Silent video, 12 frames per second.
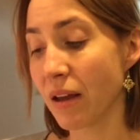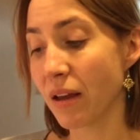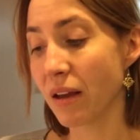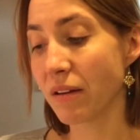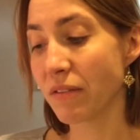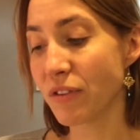
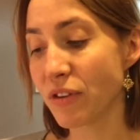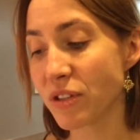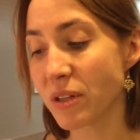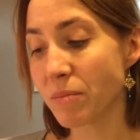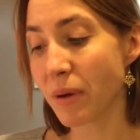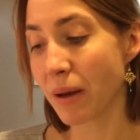
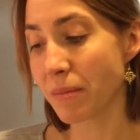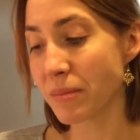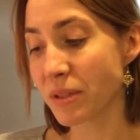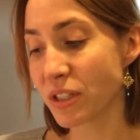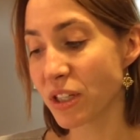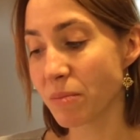Infusion
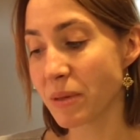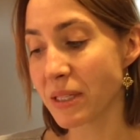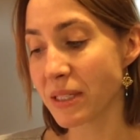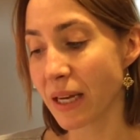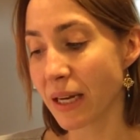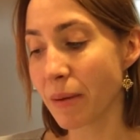pumps should be
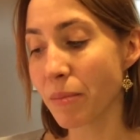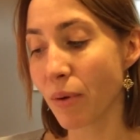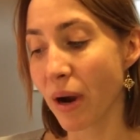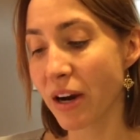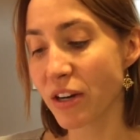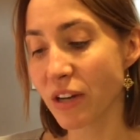set up prior